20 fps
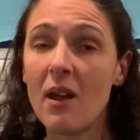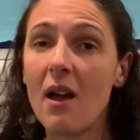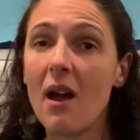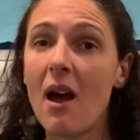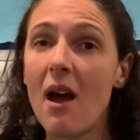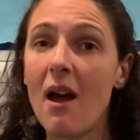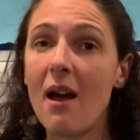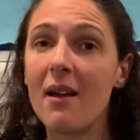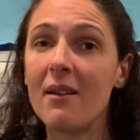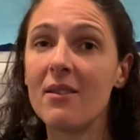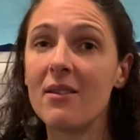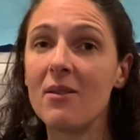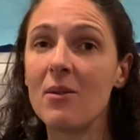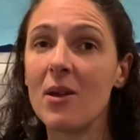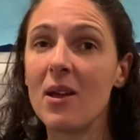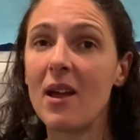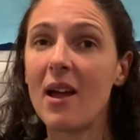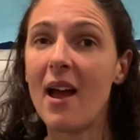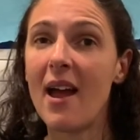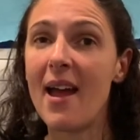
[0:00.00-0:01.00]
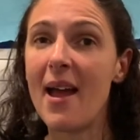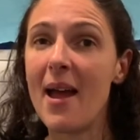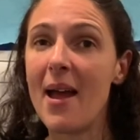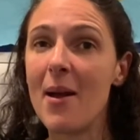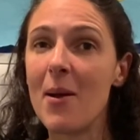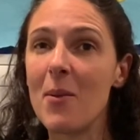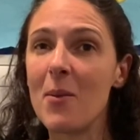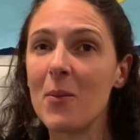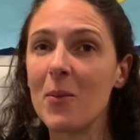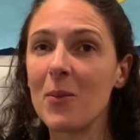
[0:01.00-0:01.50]
and uh,
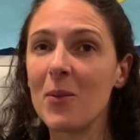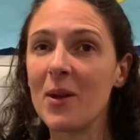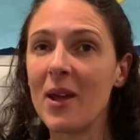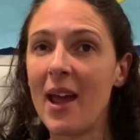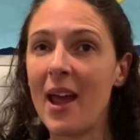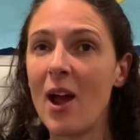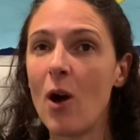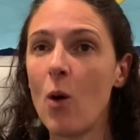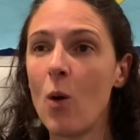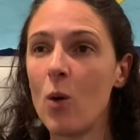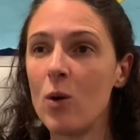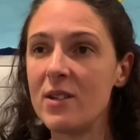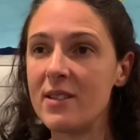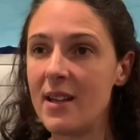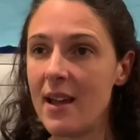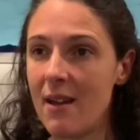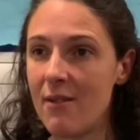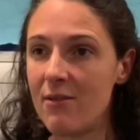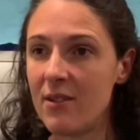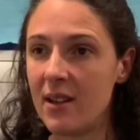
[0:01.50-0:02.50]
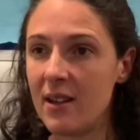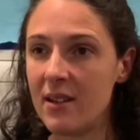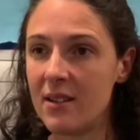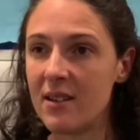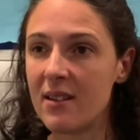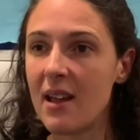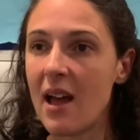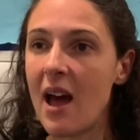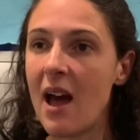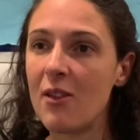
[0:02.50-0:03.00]
get all the evidence
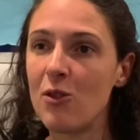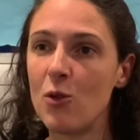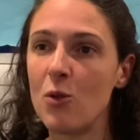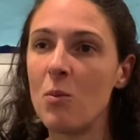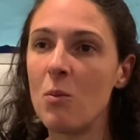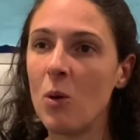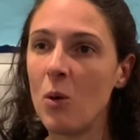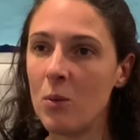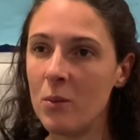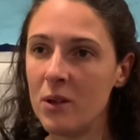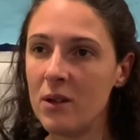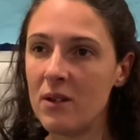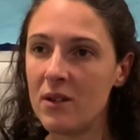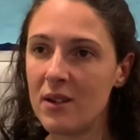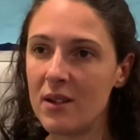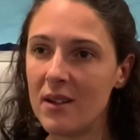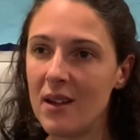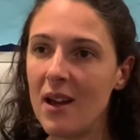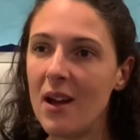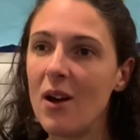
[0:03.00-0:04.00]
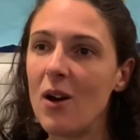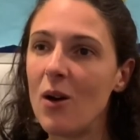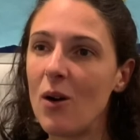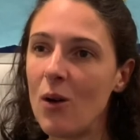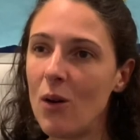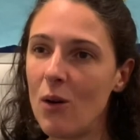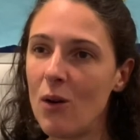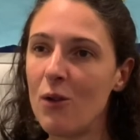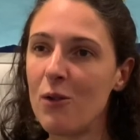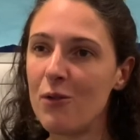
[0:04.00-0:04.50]
at the moment
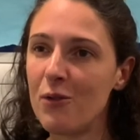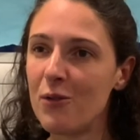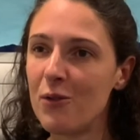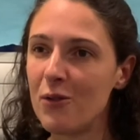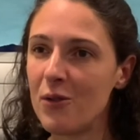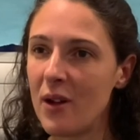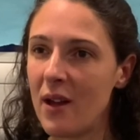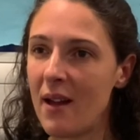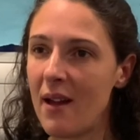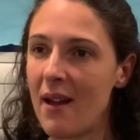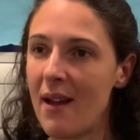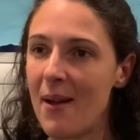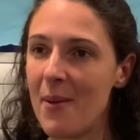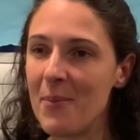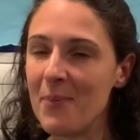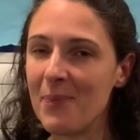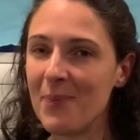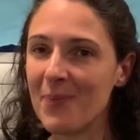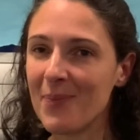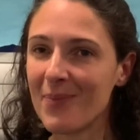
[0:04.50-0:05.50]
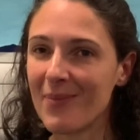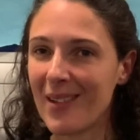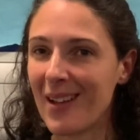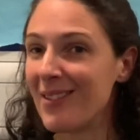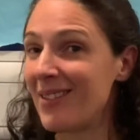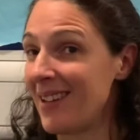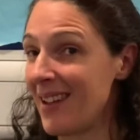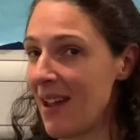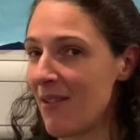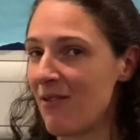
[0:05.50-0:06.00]
of um,
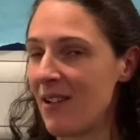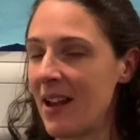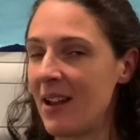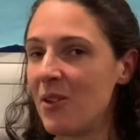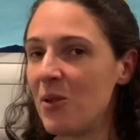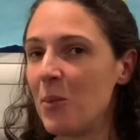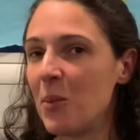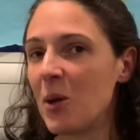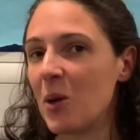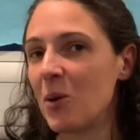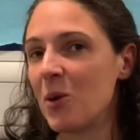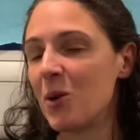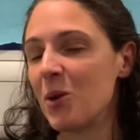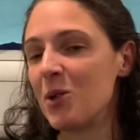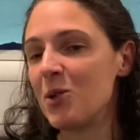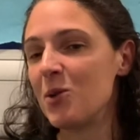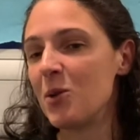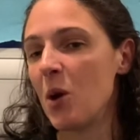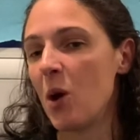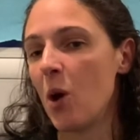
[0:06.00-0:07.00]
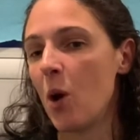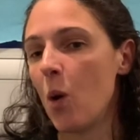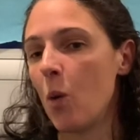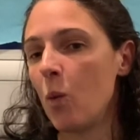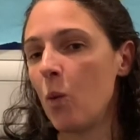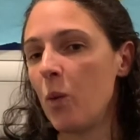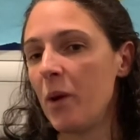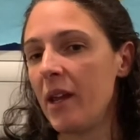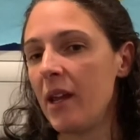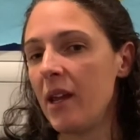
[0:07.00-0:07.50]
the event because
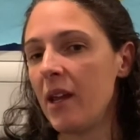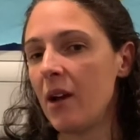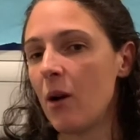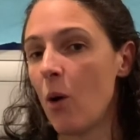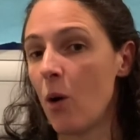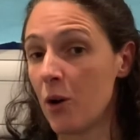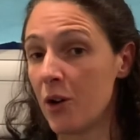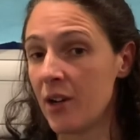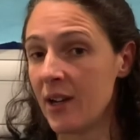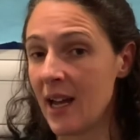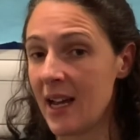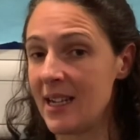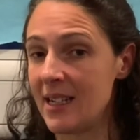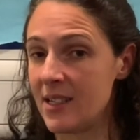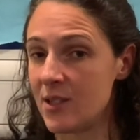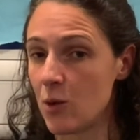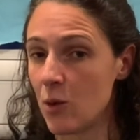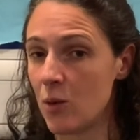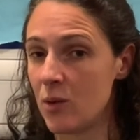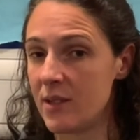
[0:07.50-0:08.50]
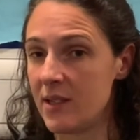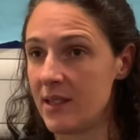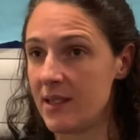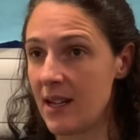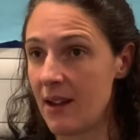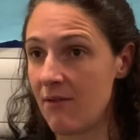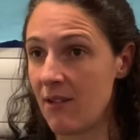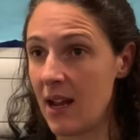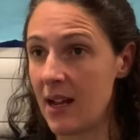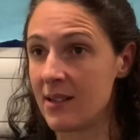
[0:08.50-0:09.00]
we organized all these
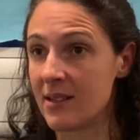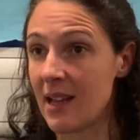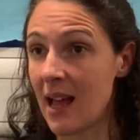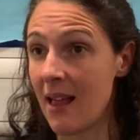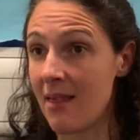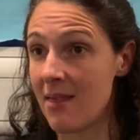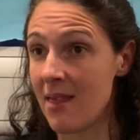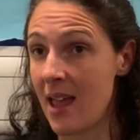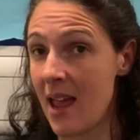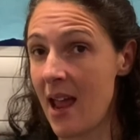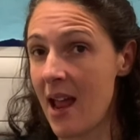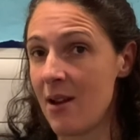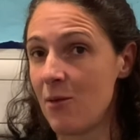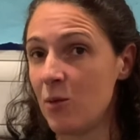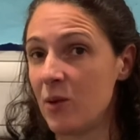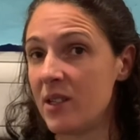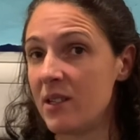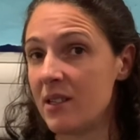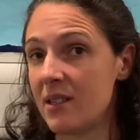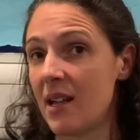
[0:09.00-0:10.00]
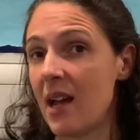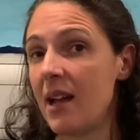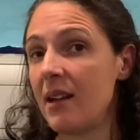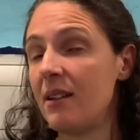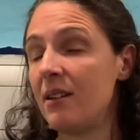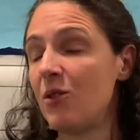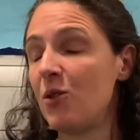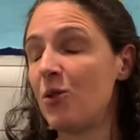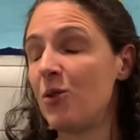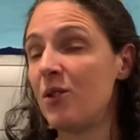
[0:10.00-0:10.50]
events and then we
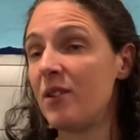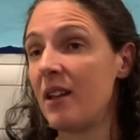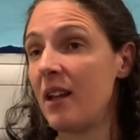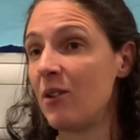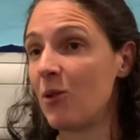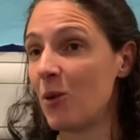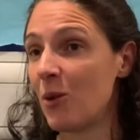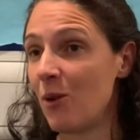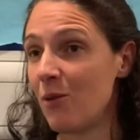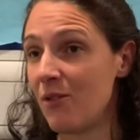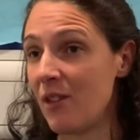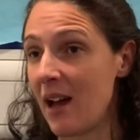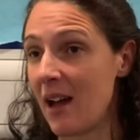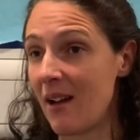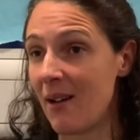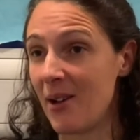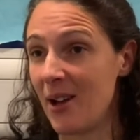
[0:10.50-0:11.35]
decided to send all of that